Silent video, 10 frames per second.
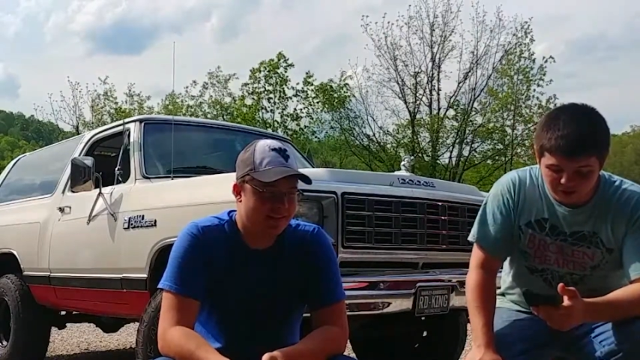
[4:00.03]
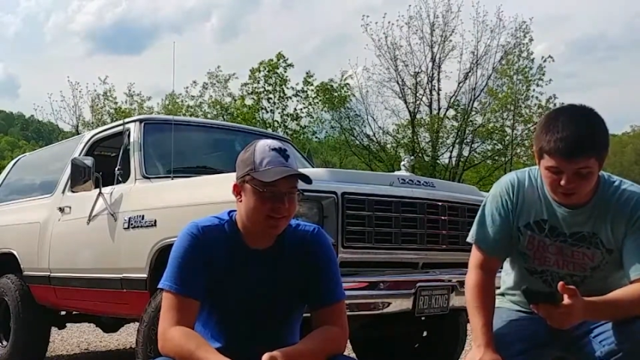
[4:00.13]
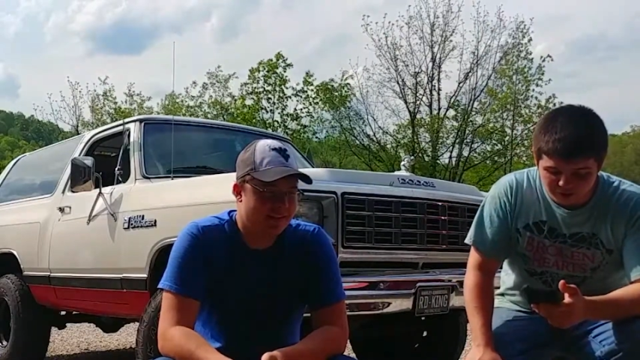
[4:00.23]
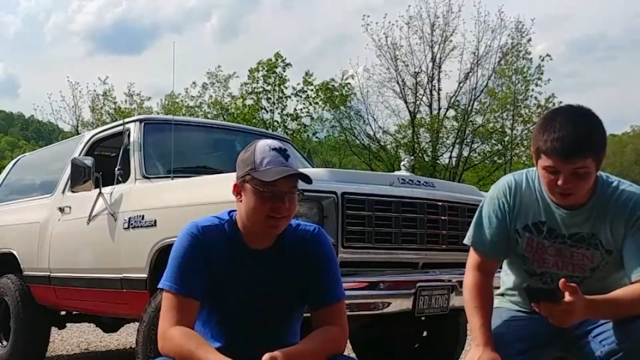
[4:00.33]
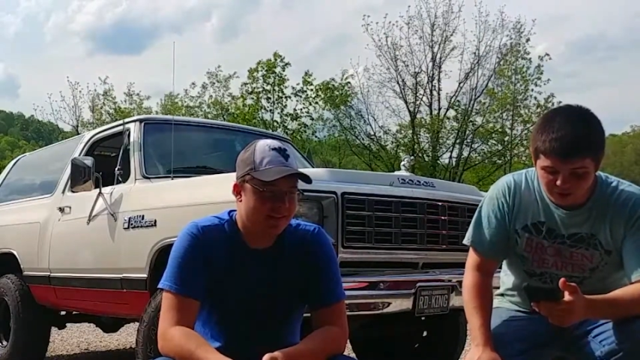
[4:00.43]
Speaker 1: it
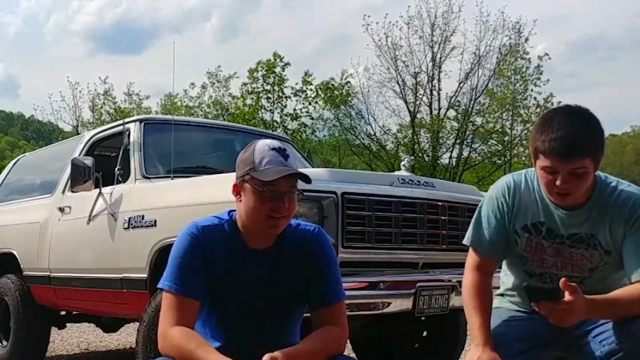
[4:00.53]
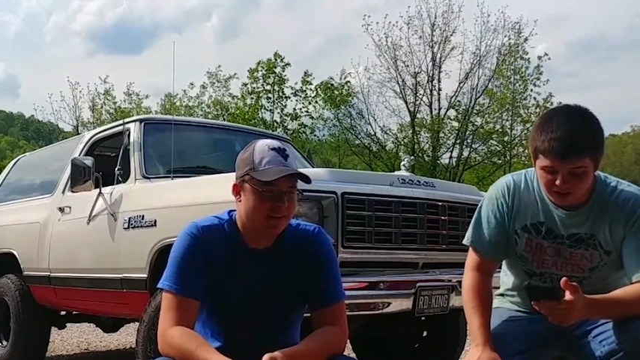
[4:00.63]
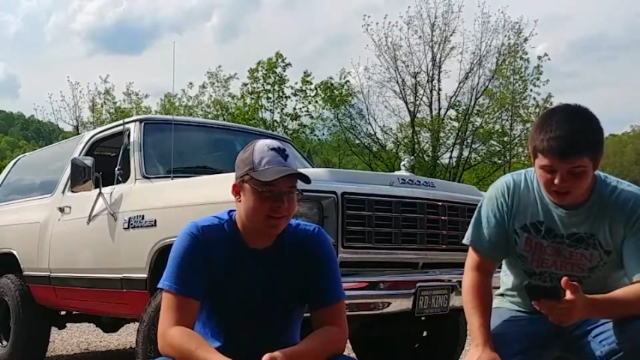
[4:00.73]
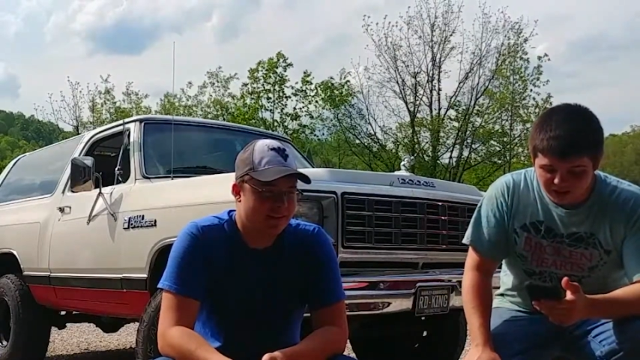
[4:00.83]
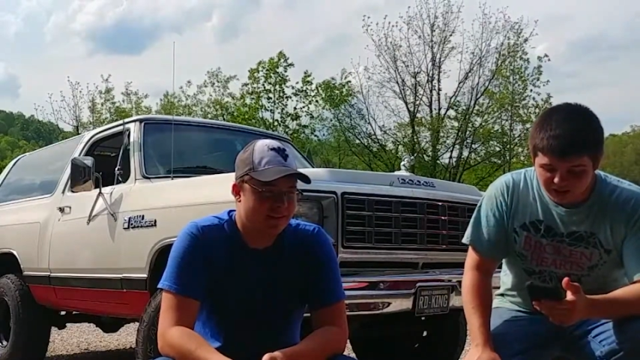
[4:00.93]
was better.
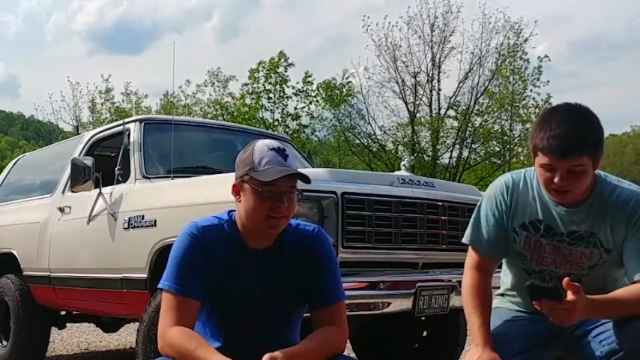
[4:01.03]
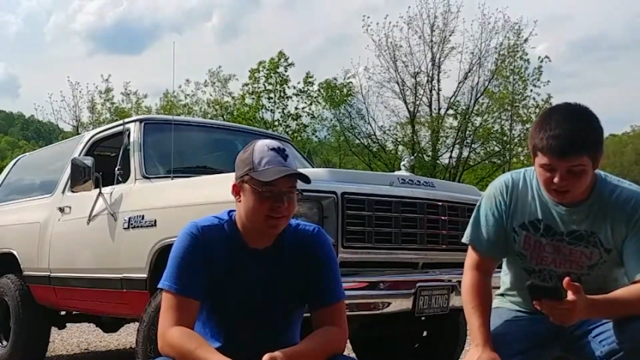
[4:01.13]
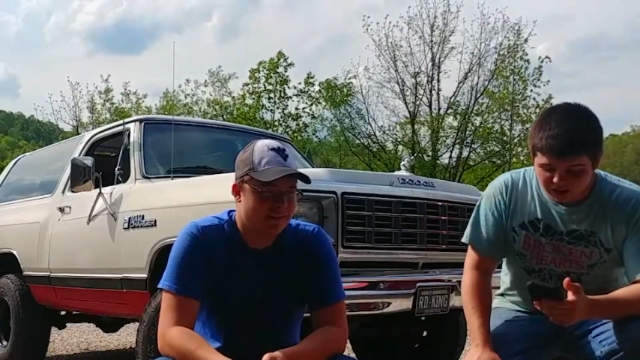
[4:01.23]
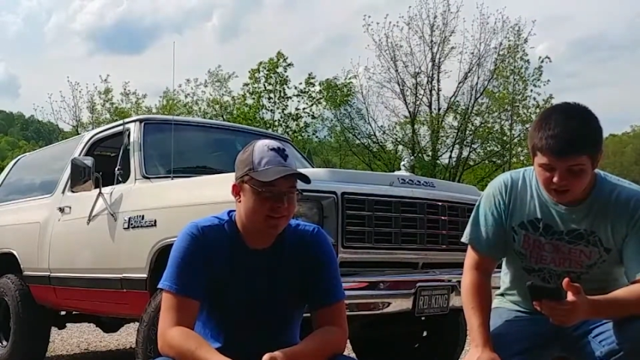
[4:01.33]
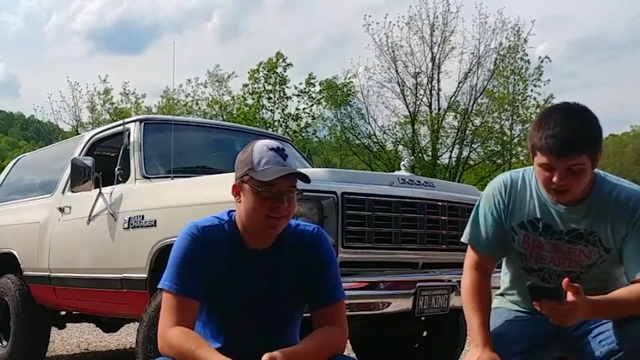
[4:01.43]

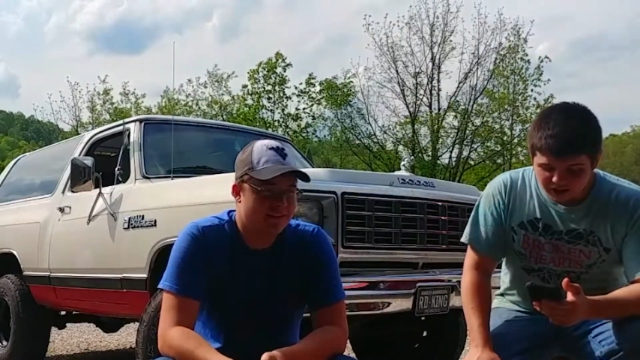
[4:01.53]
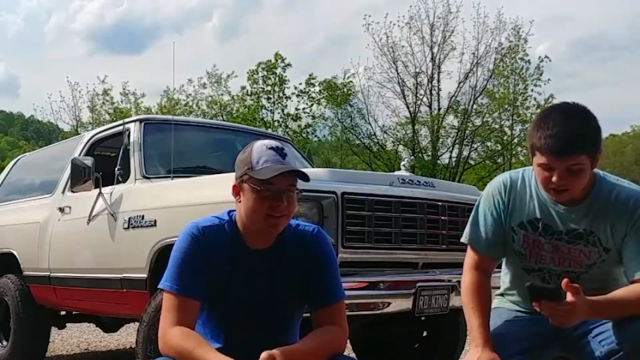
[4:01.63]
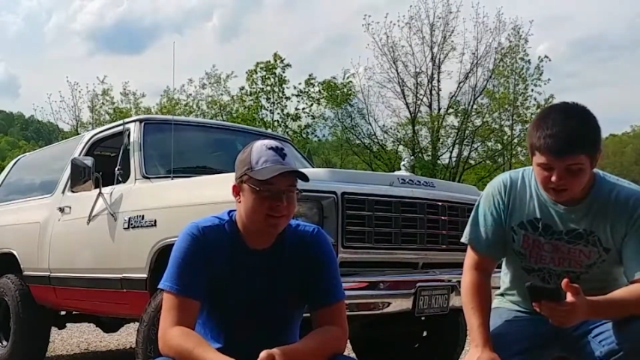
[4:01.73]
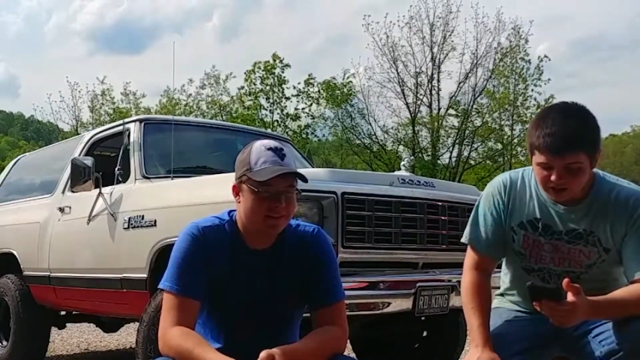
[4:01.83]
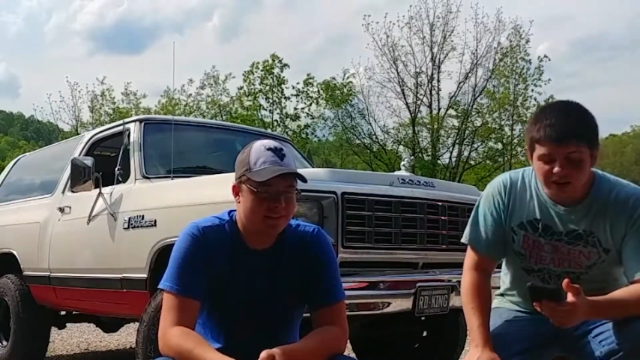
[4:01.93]
And
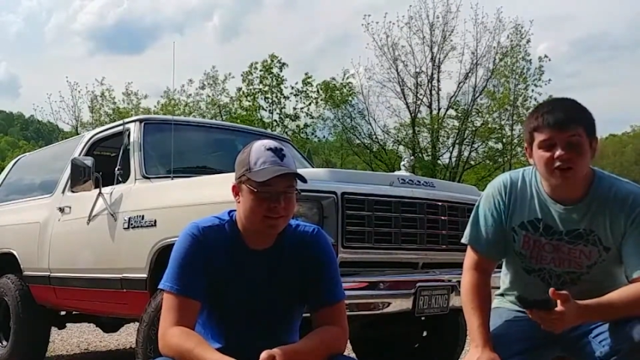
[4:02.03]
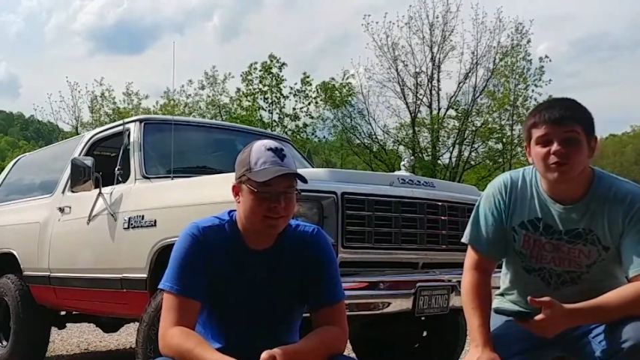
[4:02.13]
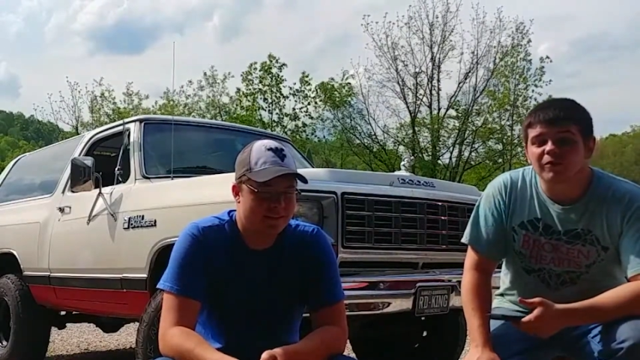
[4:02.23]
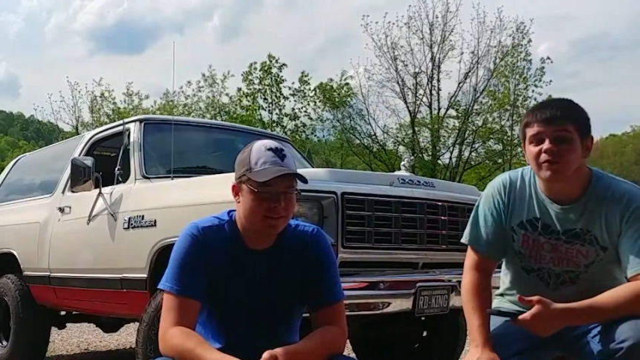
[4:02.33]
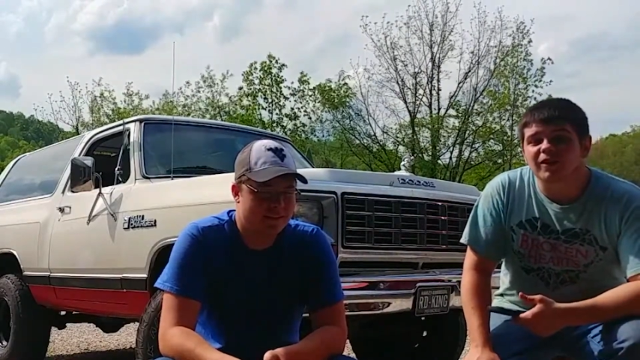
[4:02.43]
then
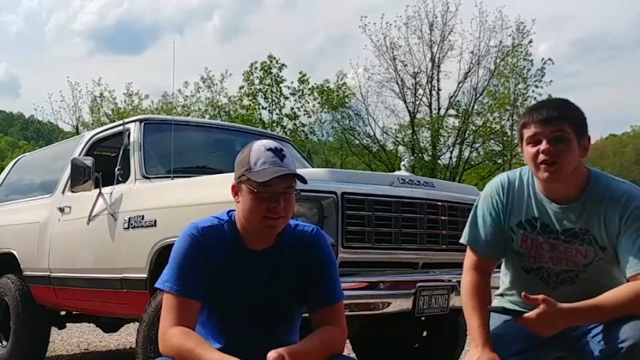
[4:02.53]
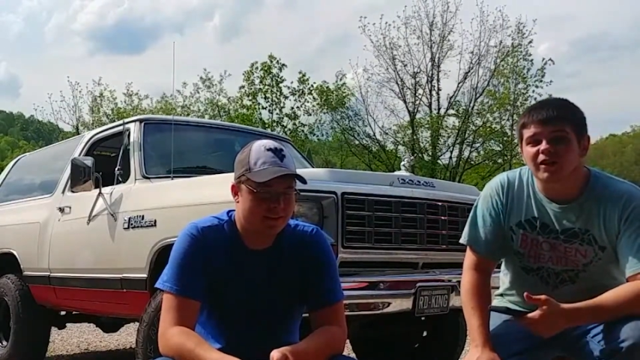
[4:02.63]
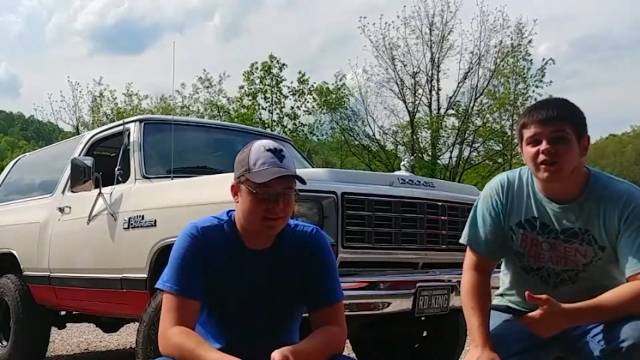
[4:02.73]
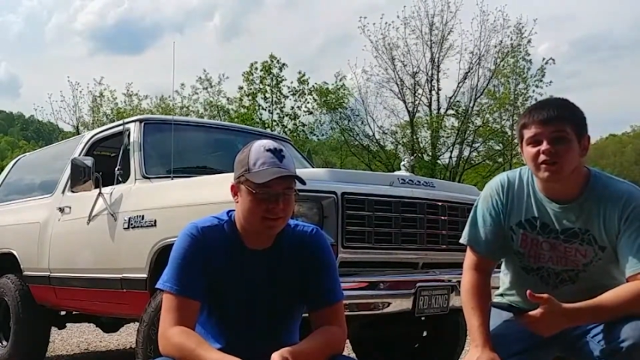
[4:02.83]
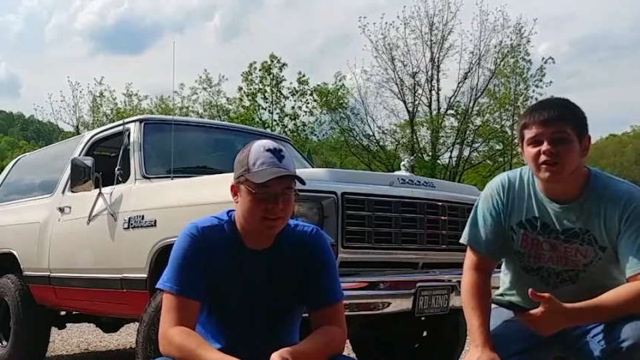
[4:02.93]
we finally got